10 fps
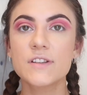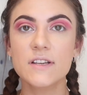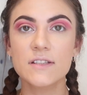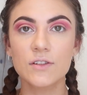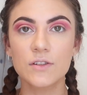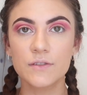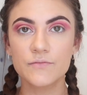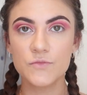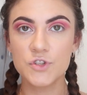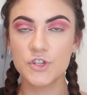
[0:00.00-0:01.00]
use this little
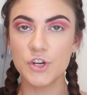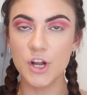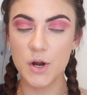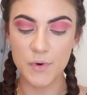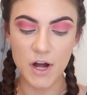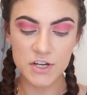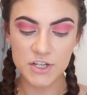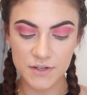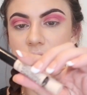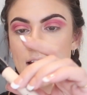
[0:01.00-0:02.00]
studio
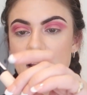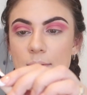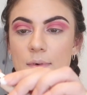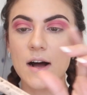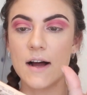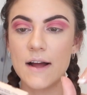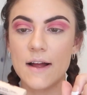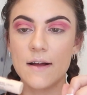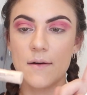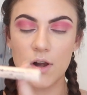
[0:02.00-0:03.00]
brush, taking
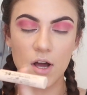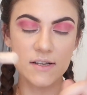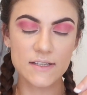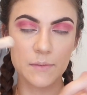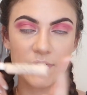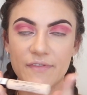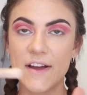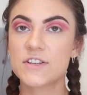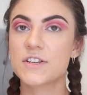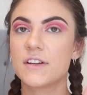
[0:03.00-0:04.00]
my Lasting
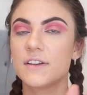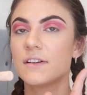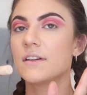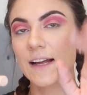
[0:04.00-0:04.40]
Perfection